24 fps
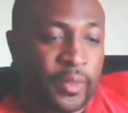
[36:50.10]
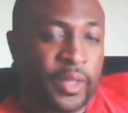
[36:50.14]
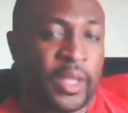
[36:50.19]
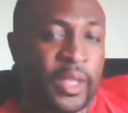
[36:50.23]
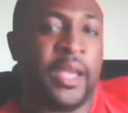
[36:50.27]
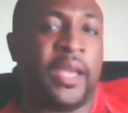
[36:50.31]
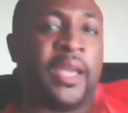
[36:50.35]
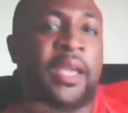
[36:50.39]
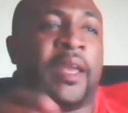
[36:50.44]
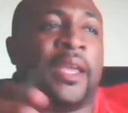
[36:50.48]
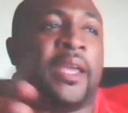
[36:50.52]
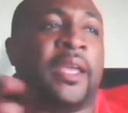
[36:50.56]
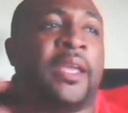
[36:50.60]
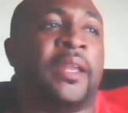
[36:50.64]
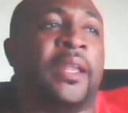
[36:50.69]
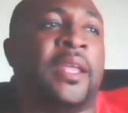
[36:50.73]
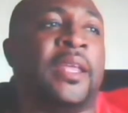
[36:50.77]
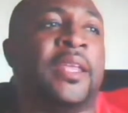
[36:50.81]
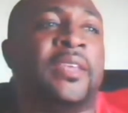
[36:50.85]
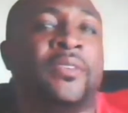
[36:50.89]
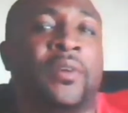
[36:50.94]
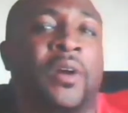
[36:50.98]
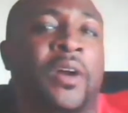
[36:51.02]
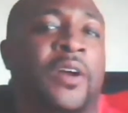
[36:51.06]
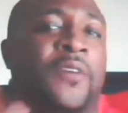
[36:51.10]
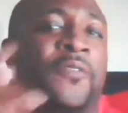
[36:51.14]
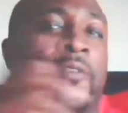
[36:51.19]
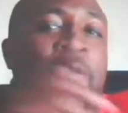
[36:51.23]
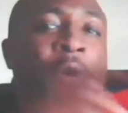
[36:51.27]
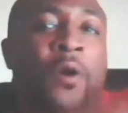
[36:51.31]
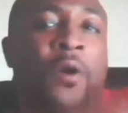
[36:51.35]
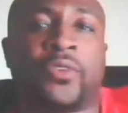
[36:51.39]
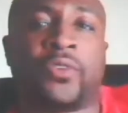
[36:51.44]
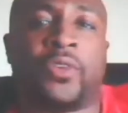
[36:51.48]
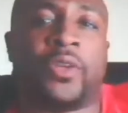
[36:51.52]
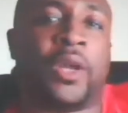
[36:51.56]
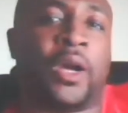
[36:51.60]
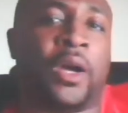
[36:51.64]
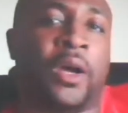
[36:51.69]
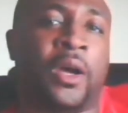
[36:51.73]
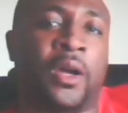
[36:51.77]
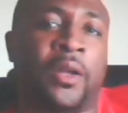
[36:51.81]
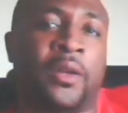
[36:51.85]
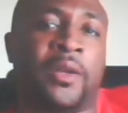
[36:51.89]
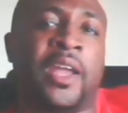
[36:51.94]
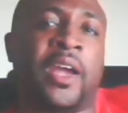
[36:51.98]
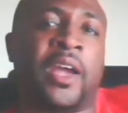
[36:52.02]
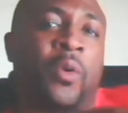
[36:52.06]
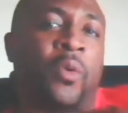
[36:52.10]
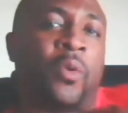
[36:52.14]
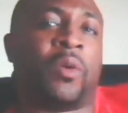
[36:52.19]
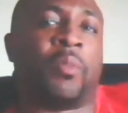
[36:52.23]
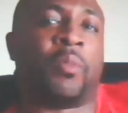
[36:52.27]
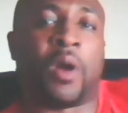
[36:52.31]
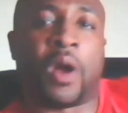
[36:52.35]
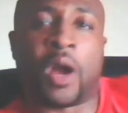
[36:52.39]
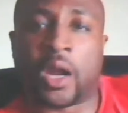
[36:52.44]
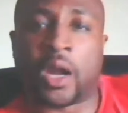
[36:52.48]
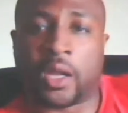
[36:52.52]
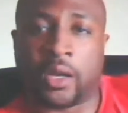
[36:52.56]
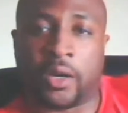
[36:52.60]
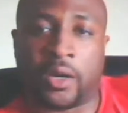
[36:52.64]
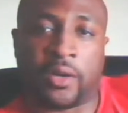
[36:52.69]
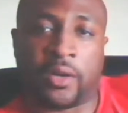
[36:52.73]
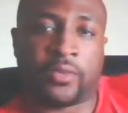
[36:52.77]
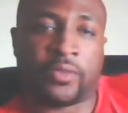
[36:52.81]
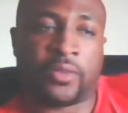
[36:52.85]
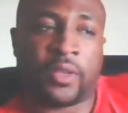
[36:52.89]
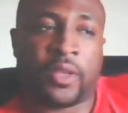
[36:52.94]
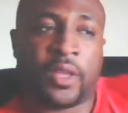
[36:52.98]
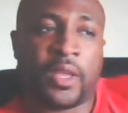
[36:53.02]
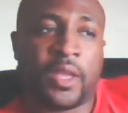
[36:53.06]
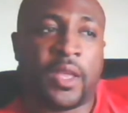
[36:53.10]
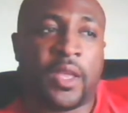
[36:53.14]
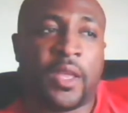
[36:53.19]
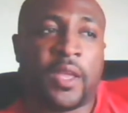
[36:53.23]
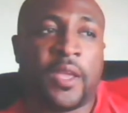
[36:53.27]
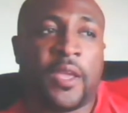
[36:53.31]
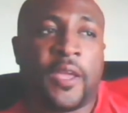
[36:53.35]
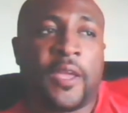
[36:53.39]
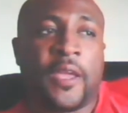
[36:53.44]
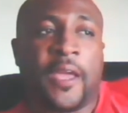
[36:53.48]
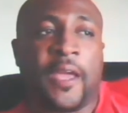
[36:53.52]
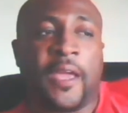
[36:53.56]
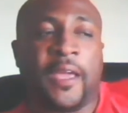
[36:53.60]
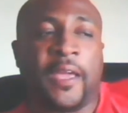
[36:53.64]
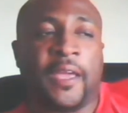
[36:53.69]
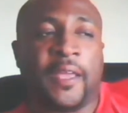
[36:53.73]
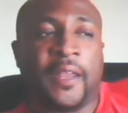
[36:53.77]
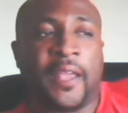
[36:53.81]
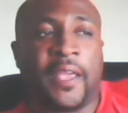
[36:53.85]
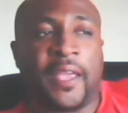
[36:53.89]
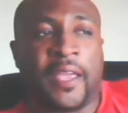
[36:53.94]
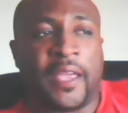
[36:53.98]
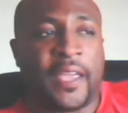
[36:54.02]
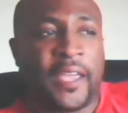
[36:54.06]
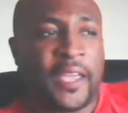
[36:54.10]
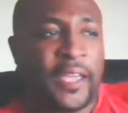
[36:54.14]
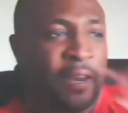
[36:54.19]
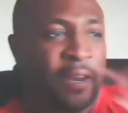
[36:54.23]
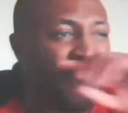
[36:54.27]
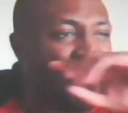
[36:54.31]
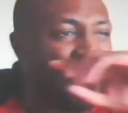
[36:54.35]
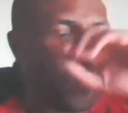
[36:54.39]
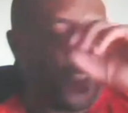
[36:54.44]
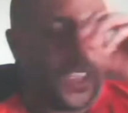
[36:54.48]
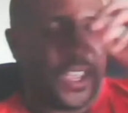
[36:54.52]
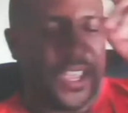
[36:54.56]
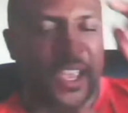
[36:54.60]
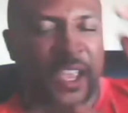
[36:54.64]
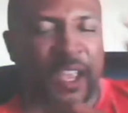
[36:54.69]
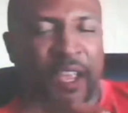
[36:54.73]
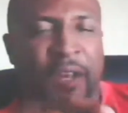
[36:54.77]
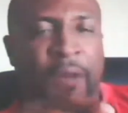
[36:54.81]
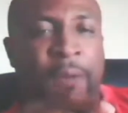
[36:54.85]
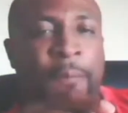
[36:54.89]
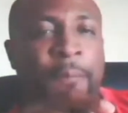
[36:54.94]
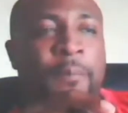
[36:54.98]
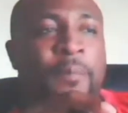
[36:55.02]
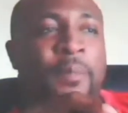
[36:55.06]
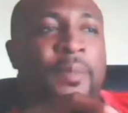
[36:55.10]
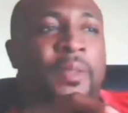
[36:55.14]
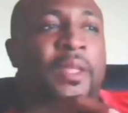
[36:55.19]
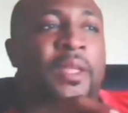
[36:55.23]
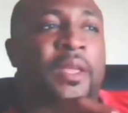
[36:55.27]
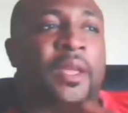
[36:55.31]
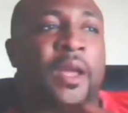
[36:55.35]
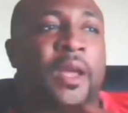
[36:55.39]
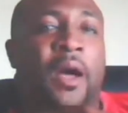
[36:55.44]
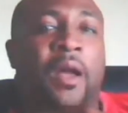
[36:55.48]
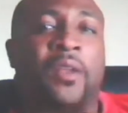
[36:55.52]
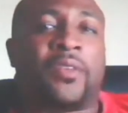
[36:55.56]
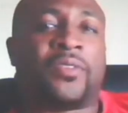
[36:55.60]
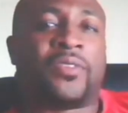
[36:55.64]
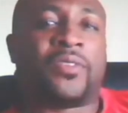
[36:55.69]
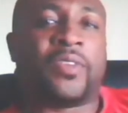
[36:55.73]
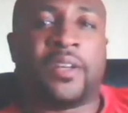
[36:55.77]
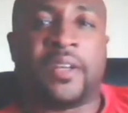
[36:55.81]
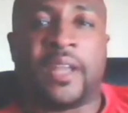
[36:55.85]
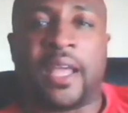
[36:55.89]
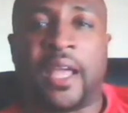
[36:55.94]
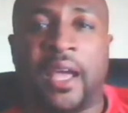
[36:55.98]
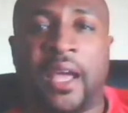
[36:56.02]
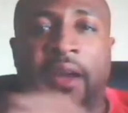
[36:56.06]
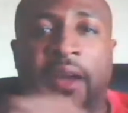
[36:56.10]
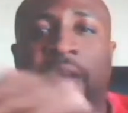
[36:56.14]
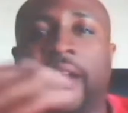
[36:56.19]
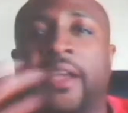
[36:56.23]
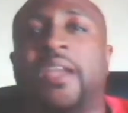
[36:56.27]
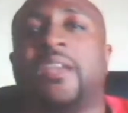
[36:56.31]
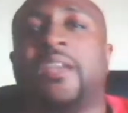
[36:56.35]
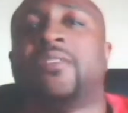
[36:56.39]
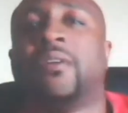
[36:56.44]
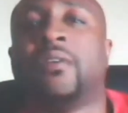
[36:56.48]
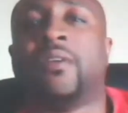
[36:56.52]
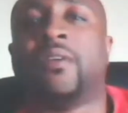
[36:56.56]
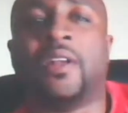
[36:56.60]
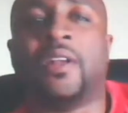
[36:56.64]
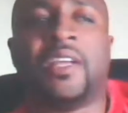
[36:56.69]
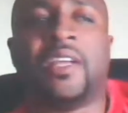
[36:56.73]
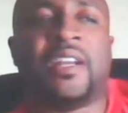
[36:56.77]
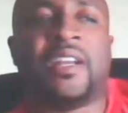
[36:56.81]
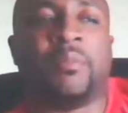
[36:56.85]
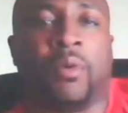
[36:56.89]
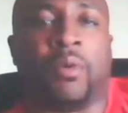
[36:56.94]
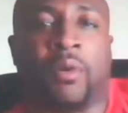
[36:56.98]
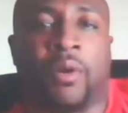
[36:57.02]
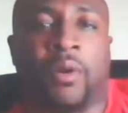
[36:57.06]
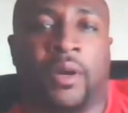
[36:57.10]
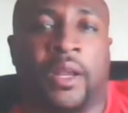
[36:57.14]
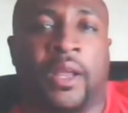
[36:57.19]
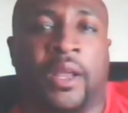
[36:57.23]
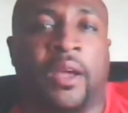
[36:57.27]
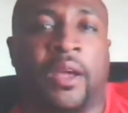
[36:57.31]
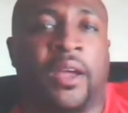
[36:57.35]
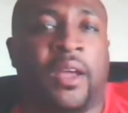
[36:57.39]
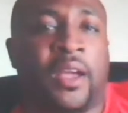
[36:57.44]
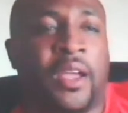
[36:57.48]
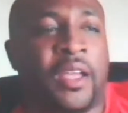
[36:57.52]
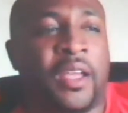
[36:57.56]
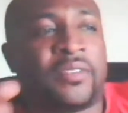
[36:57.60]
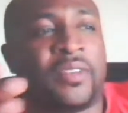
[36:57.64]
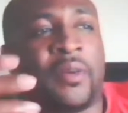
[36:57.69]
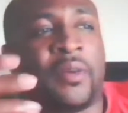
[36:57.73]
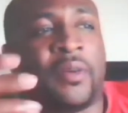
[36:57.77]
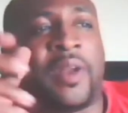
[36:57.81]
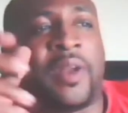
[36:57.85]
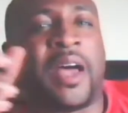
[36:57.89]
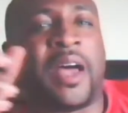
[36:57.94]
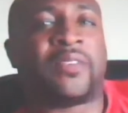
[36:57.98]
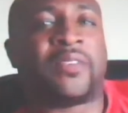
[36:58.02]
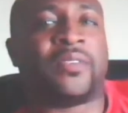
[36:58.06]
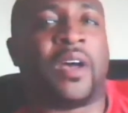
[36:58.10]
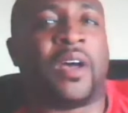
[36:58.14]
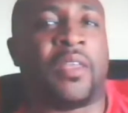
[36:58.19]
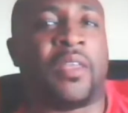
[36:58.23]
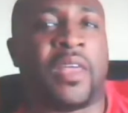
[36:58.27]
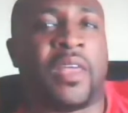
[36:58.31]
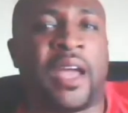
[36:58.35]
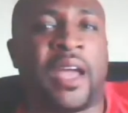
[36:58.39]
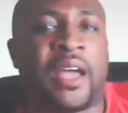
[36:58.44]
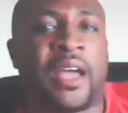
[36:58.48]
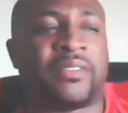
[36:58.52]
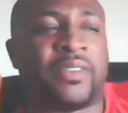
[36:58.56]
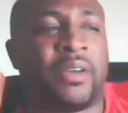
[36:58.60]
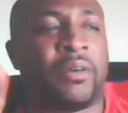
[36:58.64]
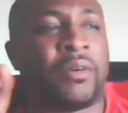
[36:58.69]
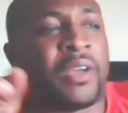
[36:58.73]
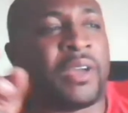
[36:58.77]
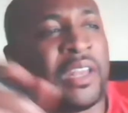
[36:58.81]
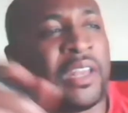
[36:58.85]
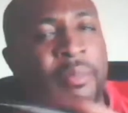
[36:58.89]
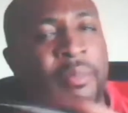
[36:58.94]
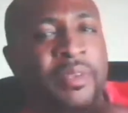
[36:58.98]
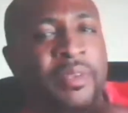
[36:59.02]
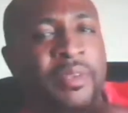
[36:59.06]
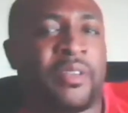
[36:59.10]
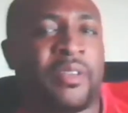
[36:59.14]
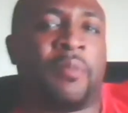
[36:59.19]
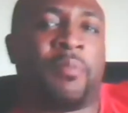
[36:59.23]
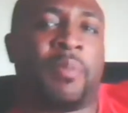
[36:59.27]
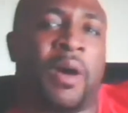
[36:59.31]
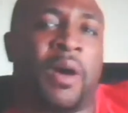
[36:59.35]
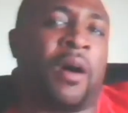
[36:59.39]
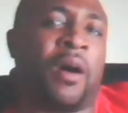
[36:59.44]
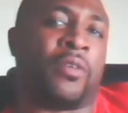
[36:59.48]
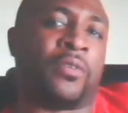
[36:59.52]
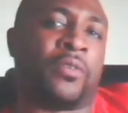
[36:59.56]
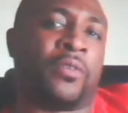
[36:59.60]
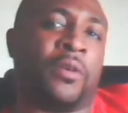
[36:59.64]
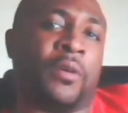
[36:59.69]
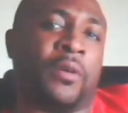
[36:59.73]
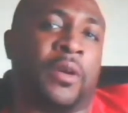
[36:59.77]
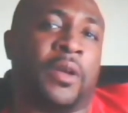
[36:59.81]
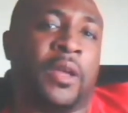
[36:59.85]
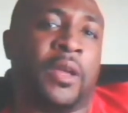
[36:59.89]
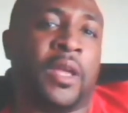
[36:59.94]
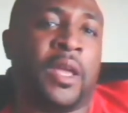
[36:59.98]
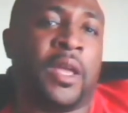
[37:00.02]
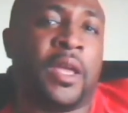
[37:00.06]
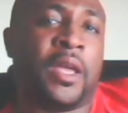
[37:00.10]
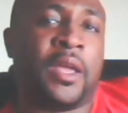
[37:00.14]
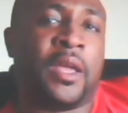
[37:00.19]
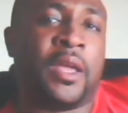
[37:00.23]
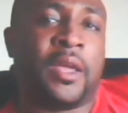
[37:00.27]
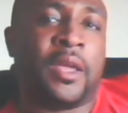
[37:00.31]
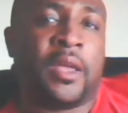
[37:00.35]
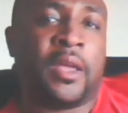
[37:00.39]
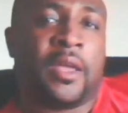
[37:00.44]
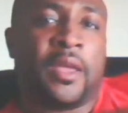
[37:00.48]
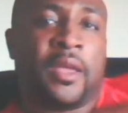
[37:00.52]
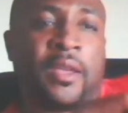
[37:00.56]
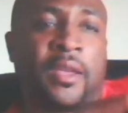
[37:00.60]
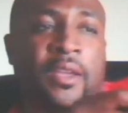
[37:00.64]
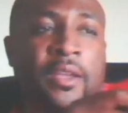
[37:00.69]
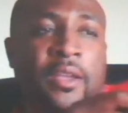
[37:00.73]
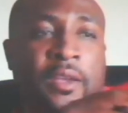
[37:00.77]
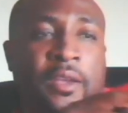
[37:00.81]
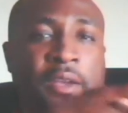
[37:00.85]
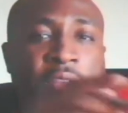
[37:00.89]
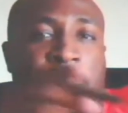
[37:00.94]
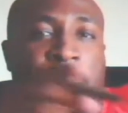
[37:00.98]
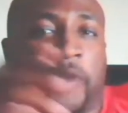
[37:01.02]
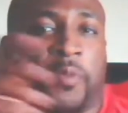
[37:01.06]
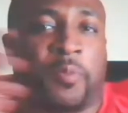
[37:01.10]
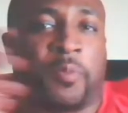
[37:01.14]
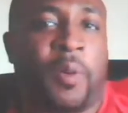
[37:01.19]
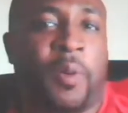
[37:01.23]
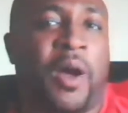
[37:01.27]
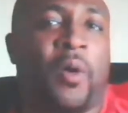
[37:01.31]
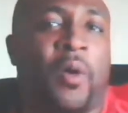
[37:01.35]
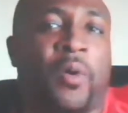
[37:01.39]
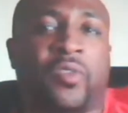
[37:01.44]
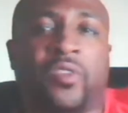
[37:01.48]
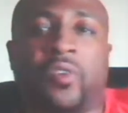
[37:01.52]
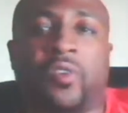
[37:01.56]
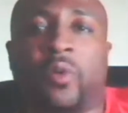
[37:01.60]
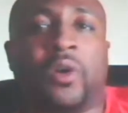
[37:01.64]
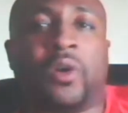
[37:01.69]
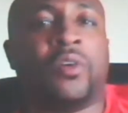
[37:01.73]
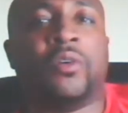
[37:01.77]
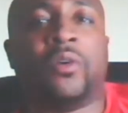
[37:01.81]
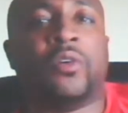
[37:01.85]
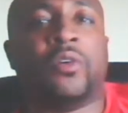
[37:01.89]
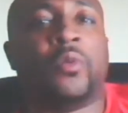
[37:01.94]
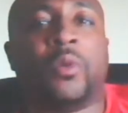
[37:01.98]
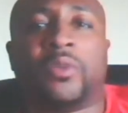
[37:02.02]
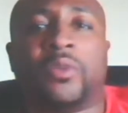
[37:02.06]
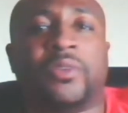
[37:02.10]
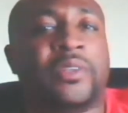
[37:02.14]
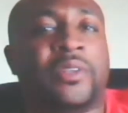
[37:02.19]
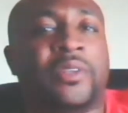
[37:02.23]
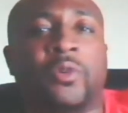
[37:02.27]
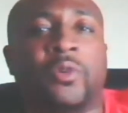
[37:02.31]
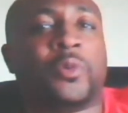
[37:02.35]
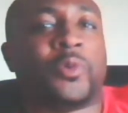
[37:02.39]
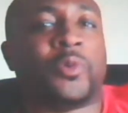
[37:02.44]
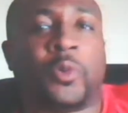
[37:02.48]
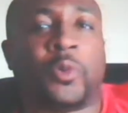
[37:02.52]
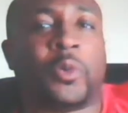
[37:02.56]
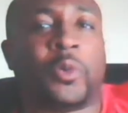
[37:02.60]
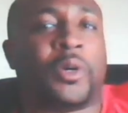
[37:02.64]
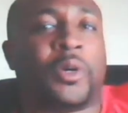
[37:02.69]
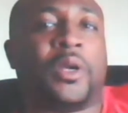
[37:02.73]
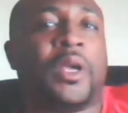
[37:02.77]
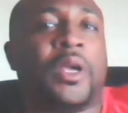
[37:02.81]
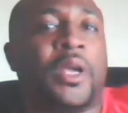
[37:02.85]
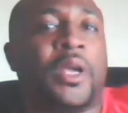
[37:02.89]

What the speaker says: and he started focusing on network marketers, and all of a sudden now he's on the leaderboard now. And so when I saw that, I said, okay, let me see what Paul do. Because Paul was someone who wasn't who